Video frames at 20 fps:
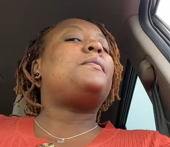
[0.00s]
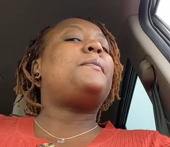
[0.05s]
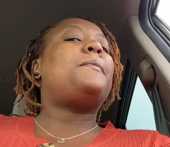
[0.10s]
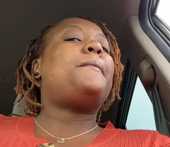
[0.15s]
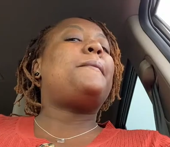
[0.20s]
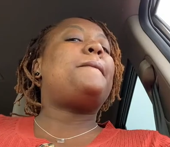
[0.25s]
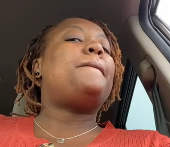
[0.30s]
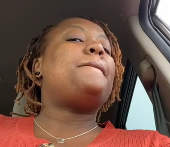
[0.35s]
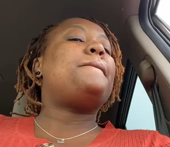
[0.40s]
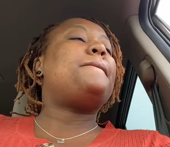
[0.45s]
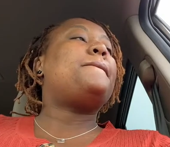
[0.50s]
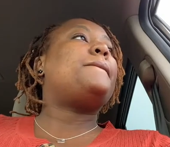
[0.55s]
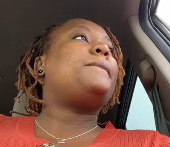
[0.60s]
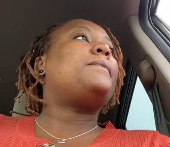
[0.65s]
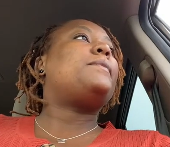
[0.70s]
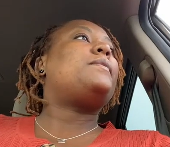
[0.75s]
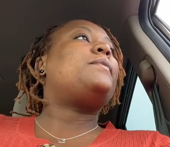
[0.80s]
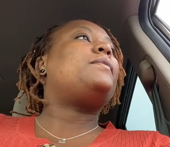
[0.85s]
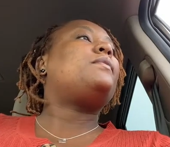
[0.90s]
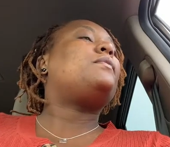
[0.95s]

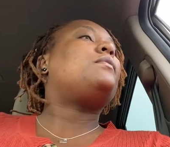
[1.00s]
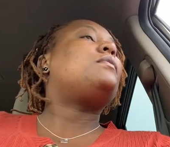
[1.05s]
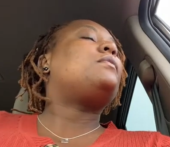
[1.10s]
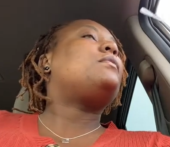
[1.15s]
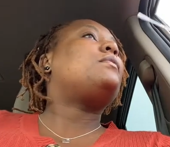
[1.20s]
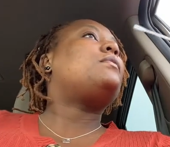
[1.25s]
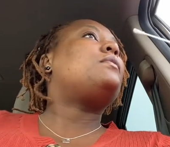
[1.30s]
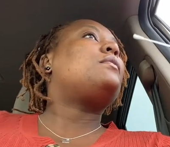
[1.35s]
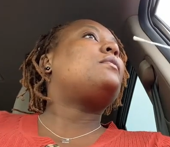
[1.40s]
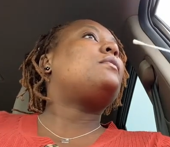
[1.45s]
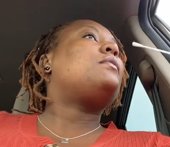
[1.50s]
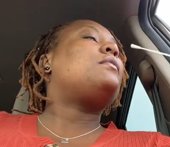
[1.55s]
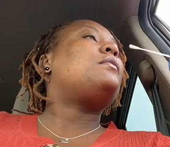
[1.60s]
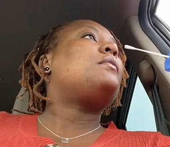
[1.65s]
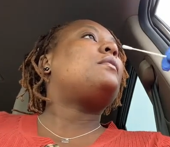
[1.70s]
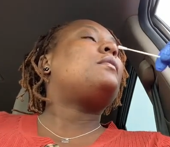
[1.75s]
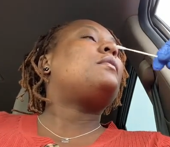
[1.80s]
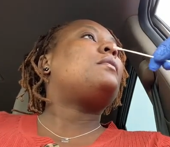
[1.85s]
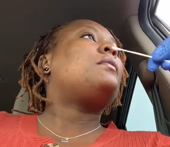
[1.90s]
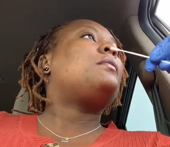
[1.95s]

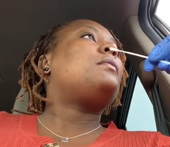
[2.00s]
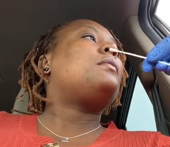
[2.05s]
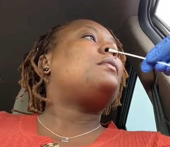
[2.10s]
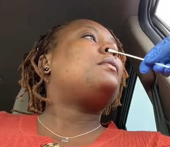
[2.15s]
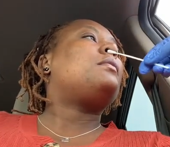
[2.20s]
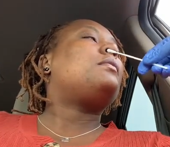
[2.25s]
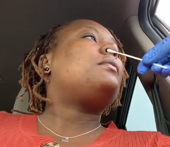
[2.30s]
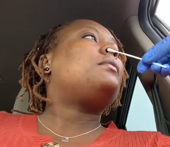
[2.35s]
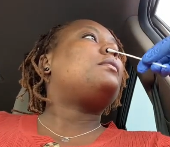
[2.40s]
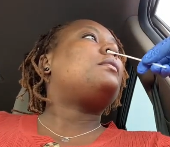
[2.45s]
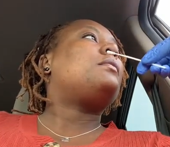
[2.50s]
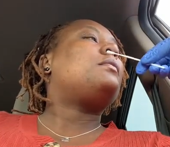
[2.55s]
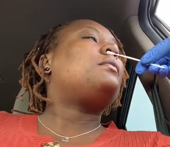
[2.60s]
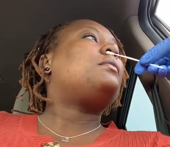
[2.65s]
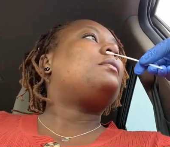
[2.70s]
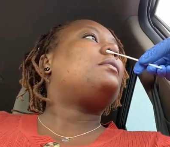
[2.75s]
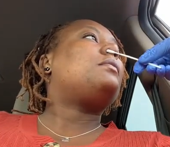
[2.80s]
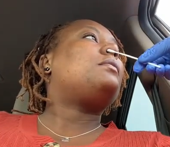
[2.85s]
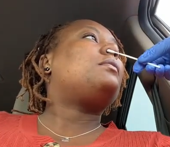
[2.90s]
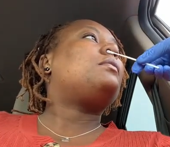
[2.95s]

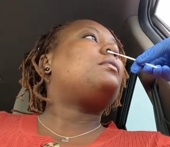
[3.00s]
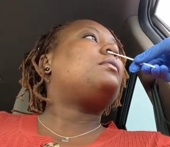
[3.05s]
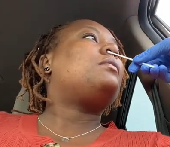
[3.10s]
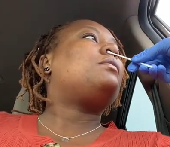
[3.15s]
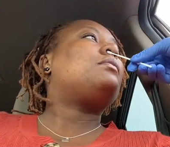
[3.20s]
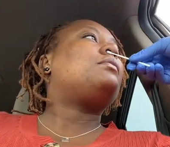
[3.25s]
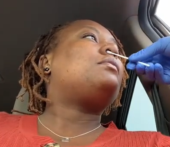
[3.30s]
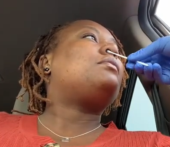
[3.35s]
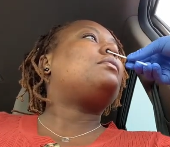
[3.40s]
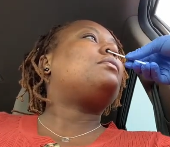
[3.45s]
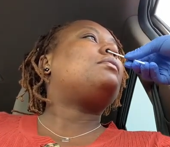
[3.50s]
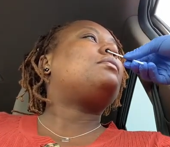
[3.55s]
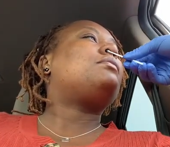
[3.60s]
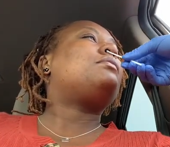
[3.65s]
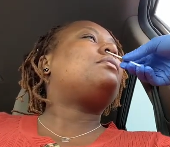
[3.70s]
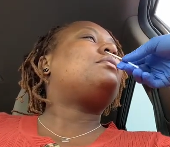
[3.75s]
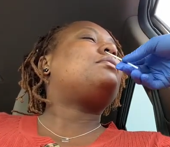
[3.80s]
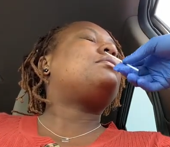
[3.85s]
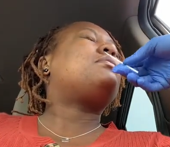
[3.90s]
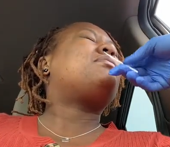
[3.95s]

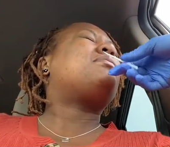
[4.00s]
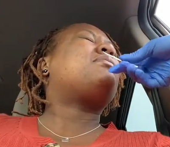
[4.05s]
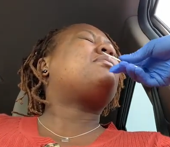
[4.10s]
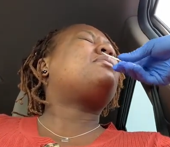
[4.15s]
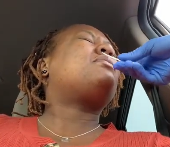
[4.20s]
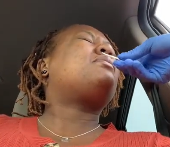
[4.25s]
Nothing is said.